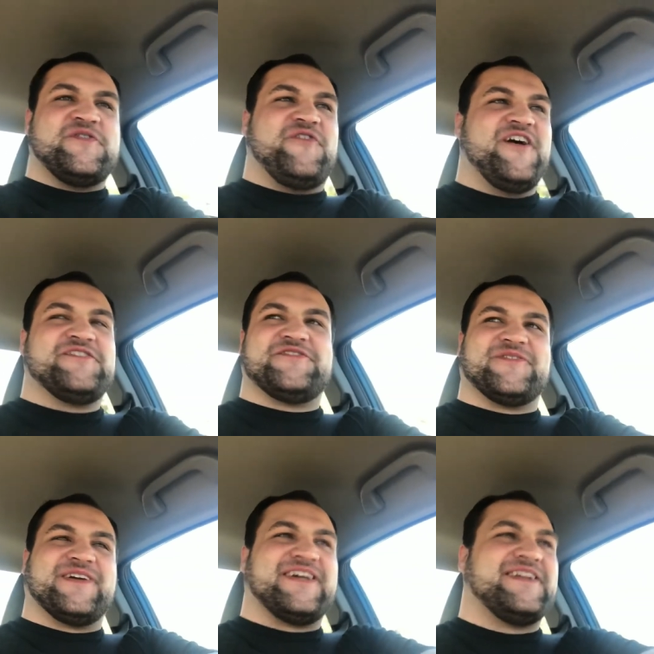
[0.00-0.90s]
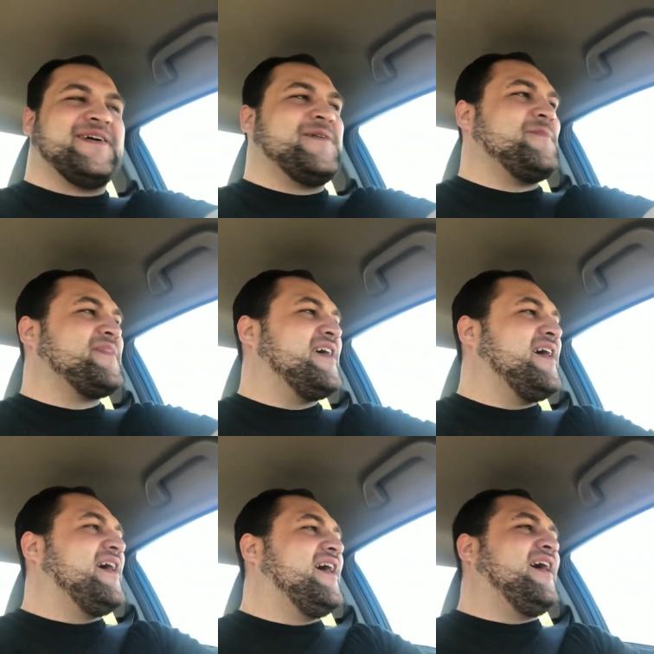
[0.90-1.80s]
adventuring, you know.
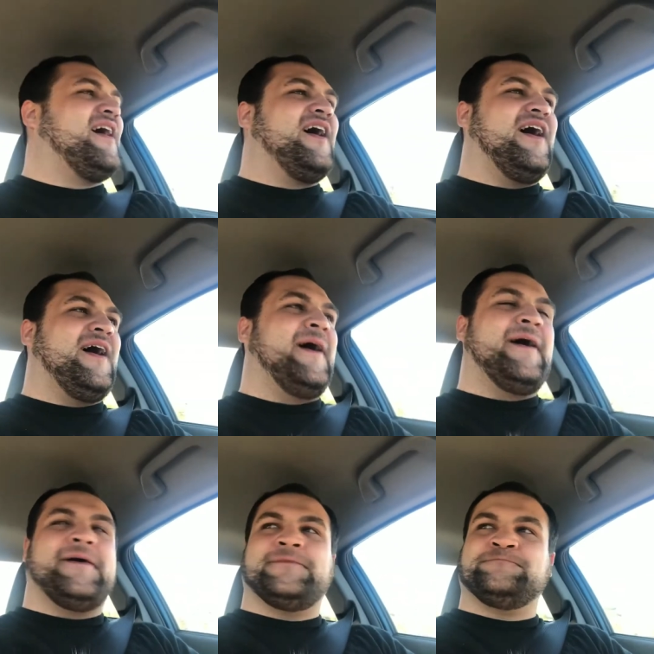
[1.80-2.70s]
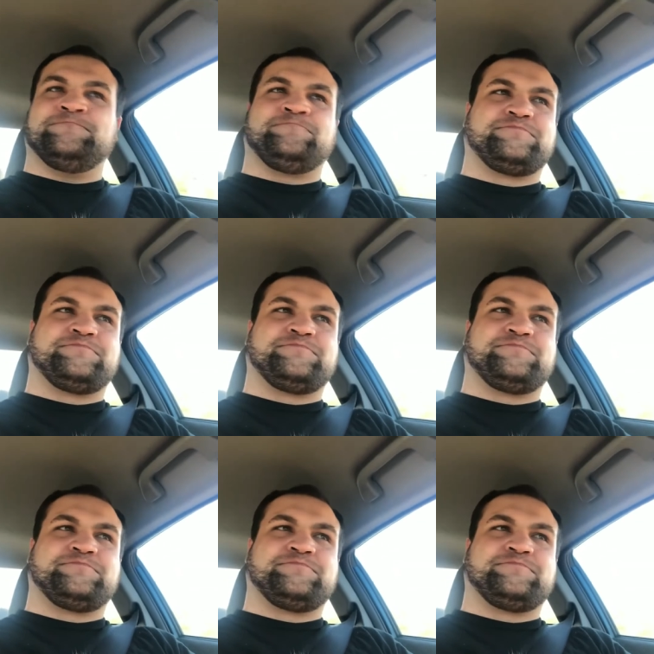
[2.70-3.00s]
Um,